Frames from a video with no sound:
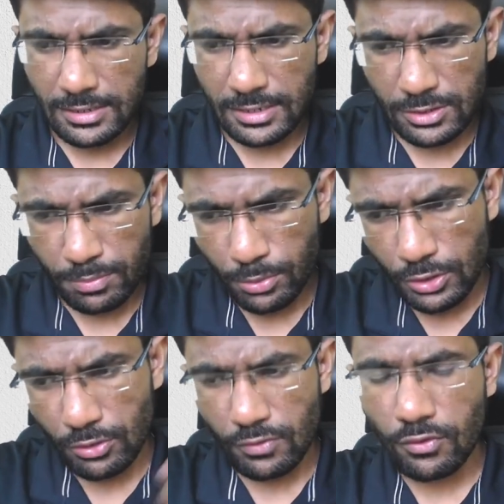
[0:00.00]
Just
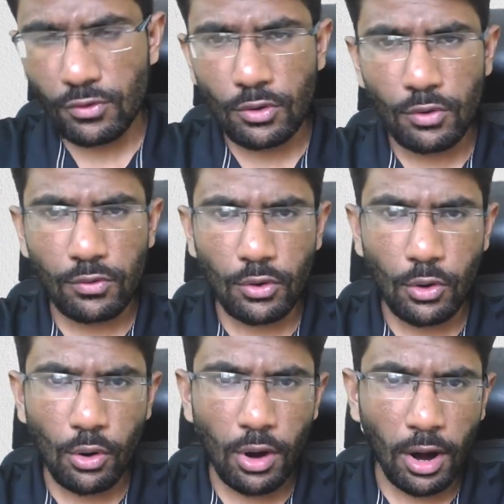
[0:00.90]
put your
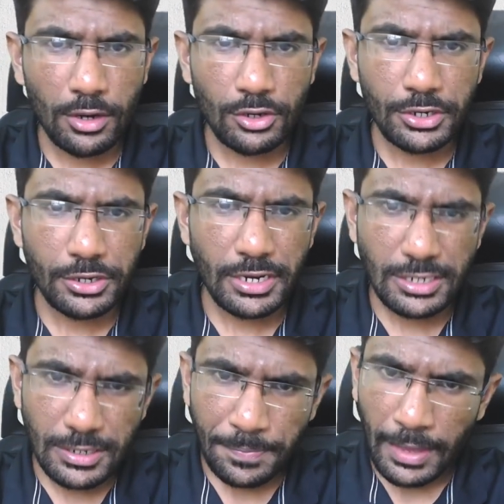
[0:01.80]
whole heart into
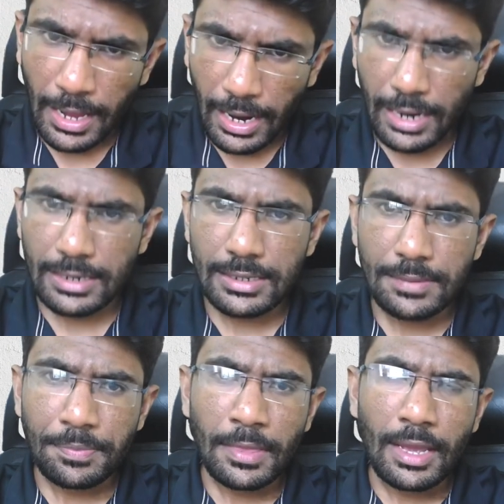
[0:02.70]
it and
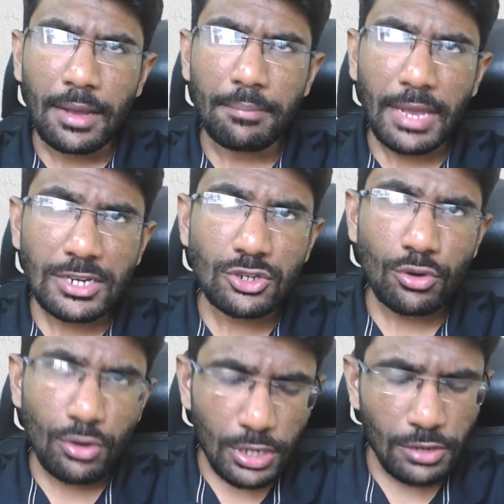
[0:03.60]
make
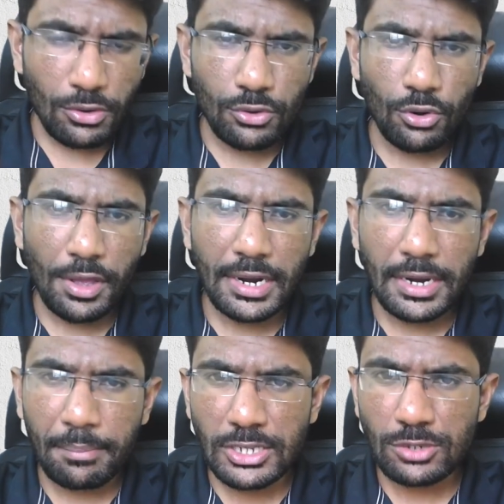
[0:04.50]
sure you're growing
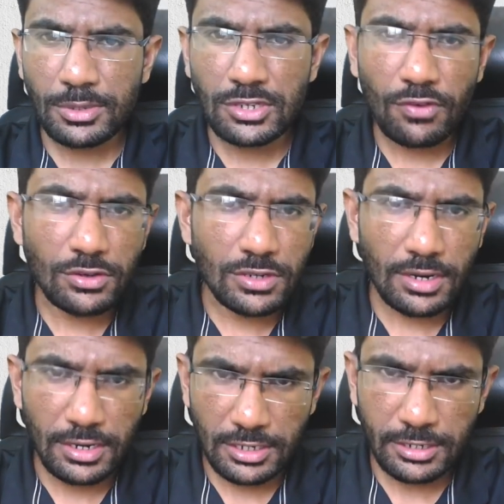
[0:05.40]
at a much, much faster
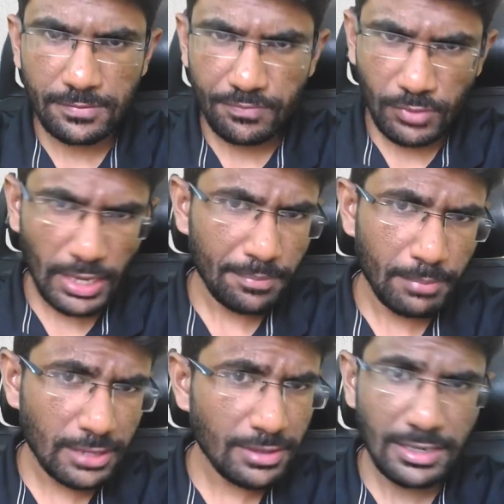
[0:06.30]
rate. Okay,
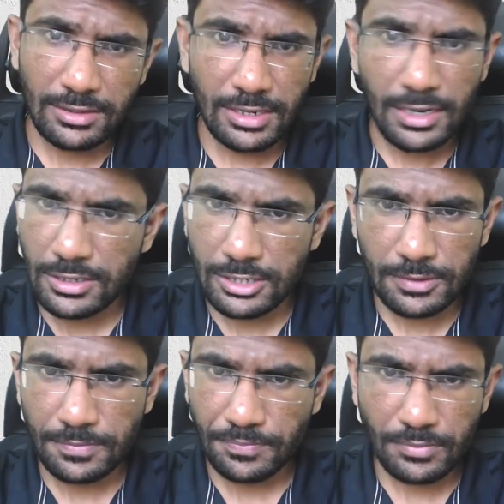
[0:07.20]
because that is needed.
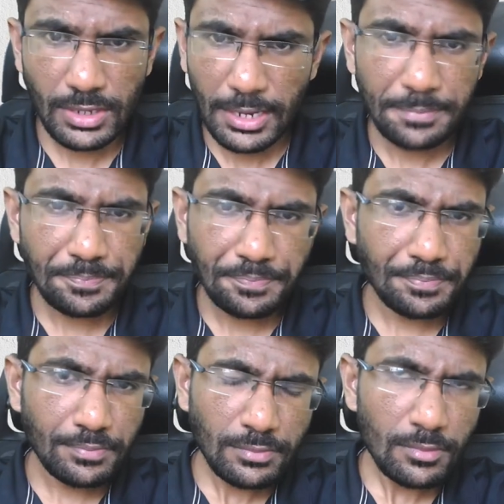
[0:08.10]
Okay,
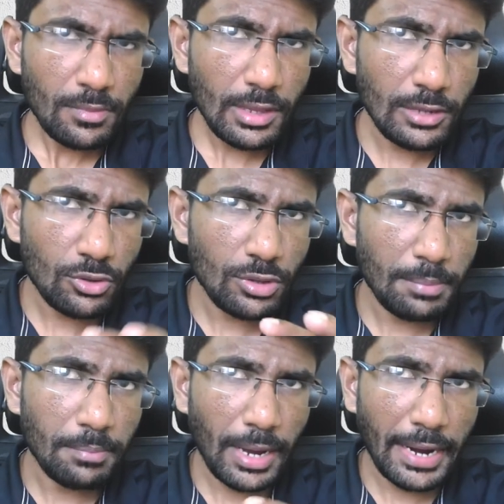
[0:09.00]
so
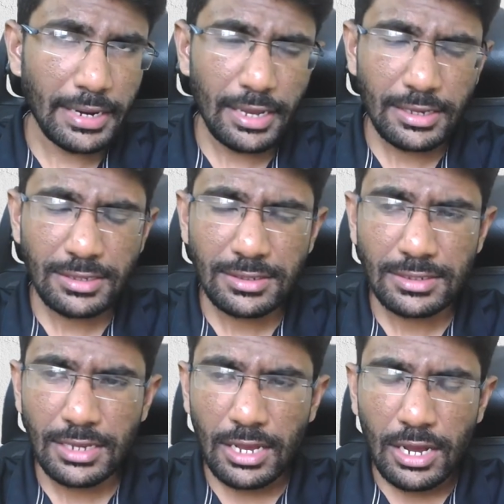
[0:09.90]
the idea is,
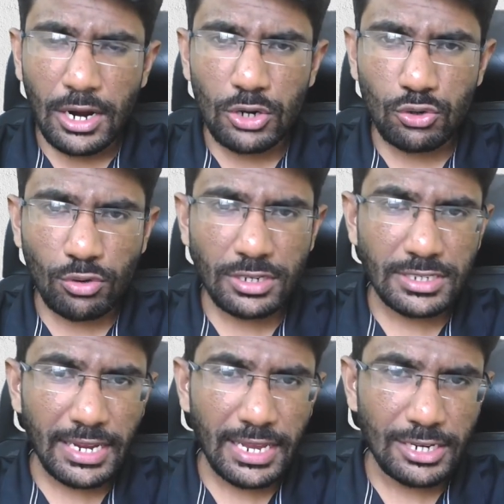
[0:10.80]
do not
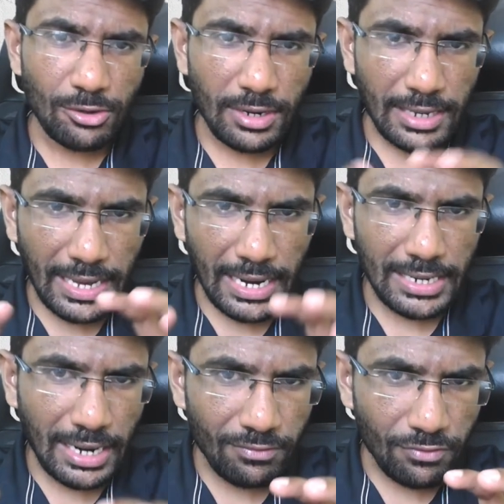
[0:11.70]
stay in your
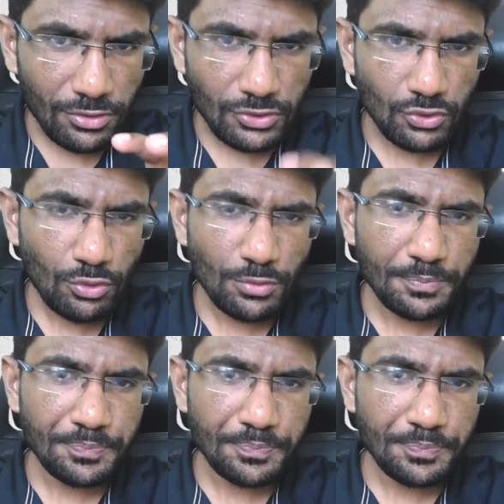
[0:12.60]
current comfort zone.